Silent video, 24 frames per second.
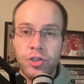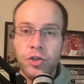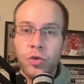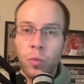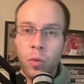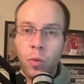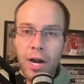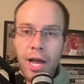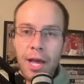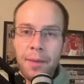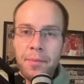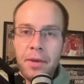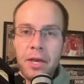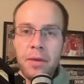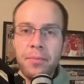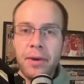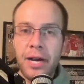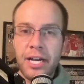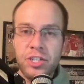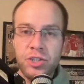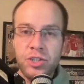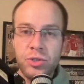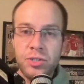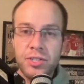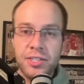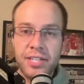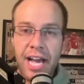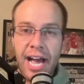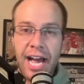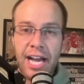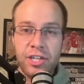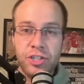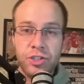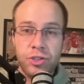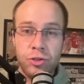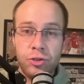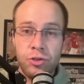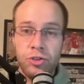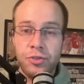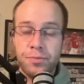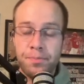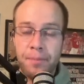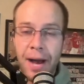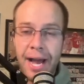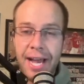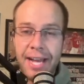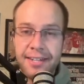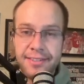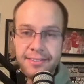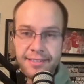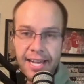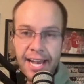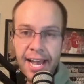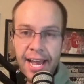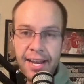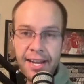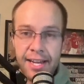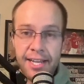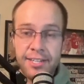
And what I mean by transactional is my intent